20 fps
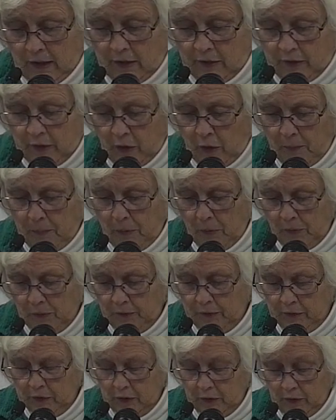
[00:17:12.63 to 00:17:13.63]
To help
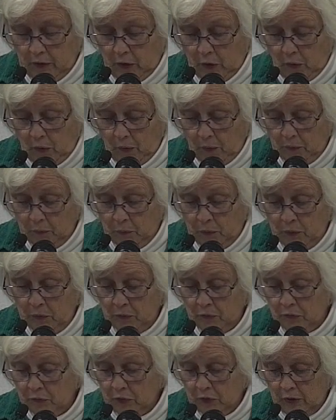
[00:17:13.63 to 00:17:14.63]
hold the cl
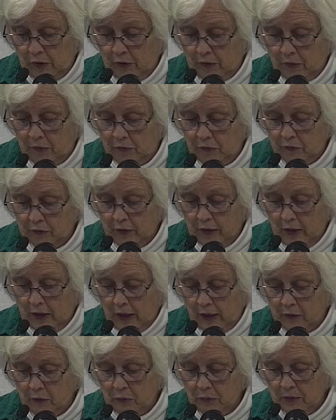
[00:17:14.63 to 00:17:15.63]
wounds closed,
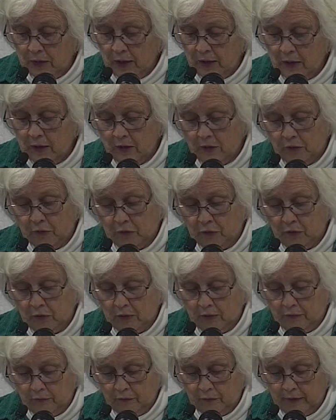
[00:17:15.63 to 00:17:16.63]
I created a sort
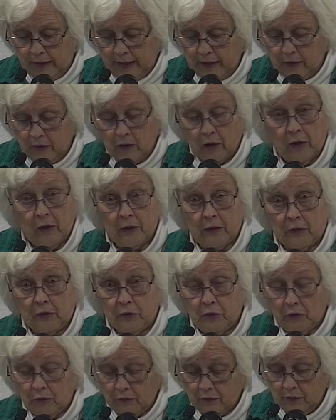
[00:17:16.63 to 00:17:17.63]
of flannel
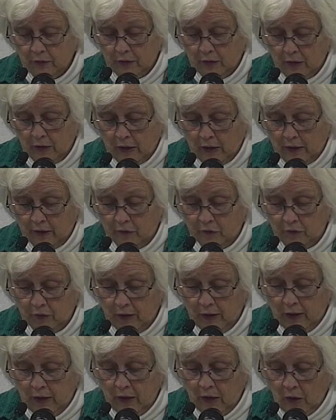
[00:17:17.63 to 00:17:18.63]
harness over the gauze,
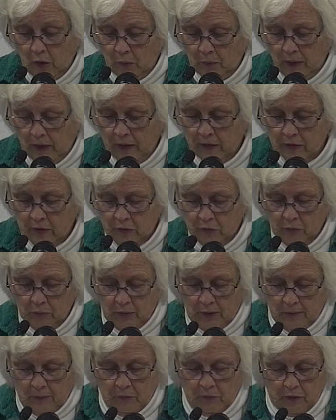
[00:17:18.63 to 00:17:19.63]
around his
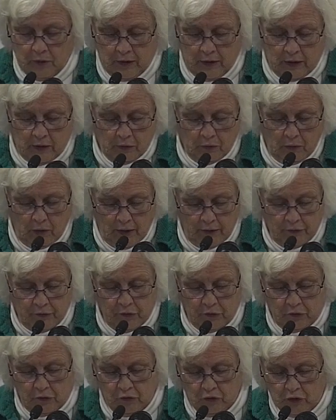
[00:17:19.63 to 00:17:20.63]
ribs and across
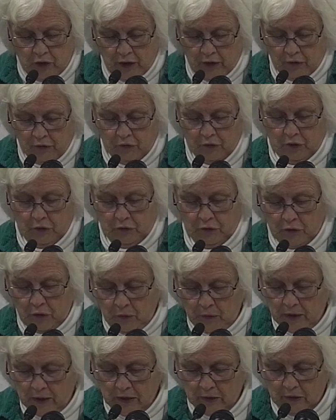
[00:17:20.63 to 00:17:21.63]
his chest,
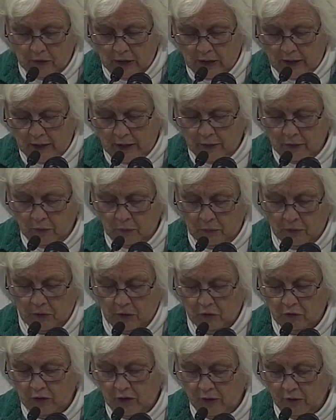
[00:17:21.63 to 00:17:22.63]
sewing it together where the
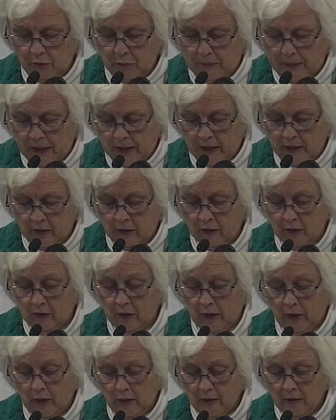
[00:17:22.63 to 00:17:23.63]
chest band
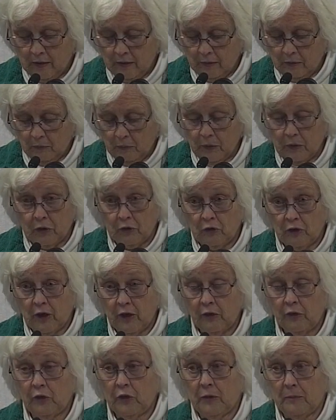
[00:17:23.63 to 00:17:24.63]
where the
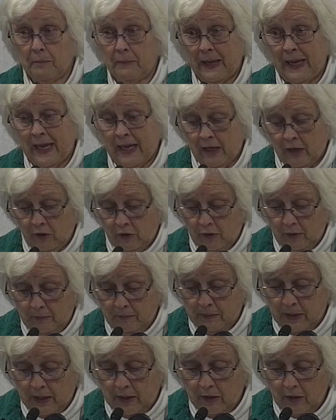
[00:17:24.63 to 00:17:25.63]
chest band
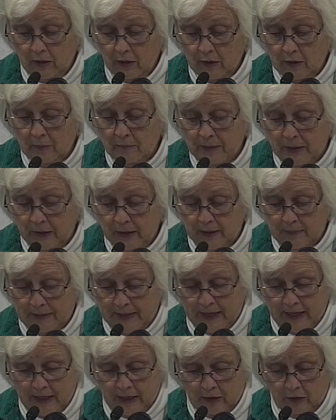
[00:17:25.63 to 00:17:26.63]
met the belly
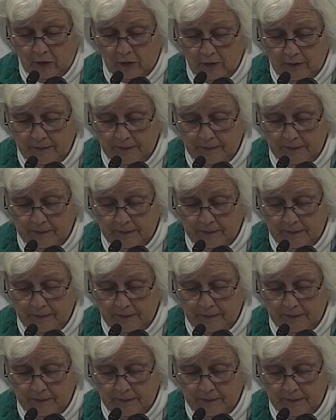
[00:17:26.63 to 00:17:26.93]
band.